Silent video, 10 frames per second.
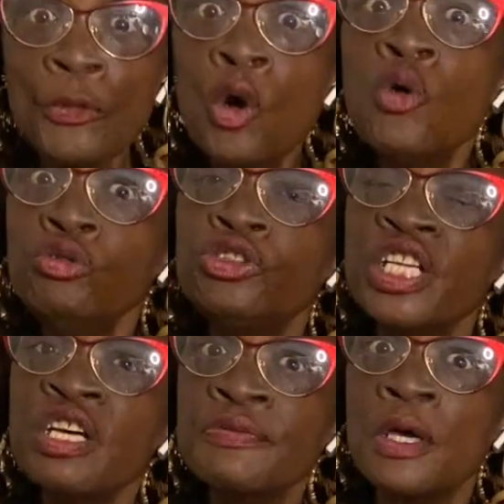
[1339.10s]
Whose
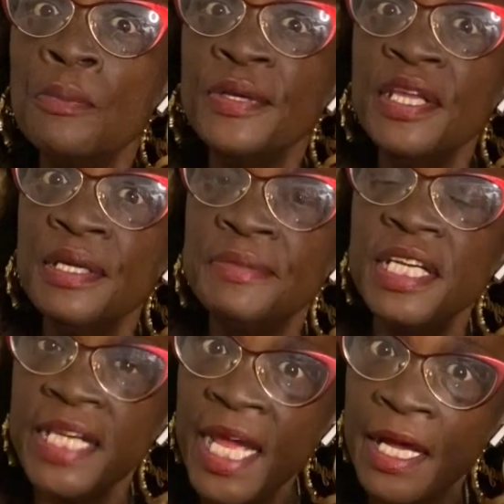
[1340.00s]
shelves gonna be empty
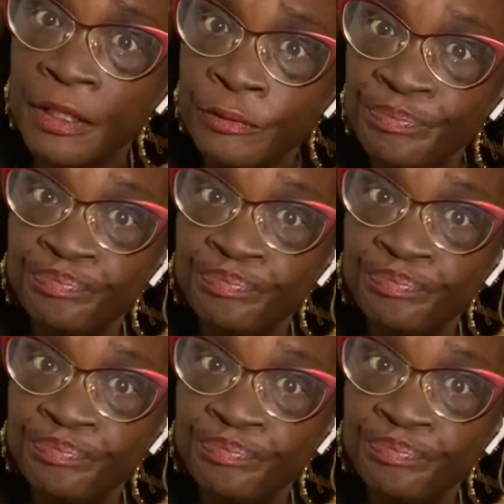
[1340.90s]
now?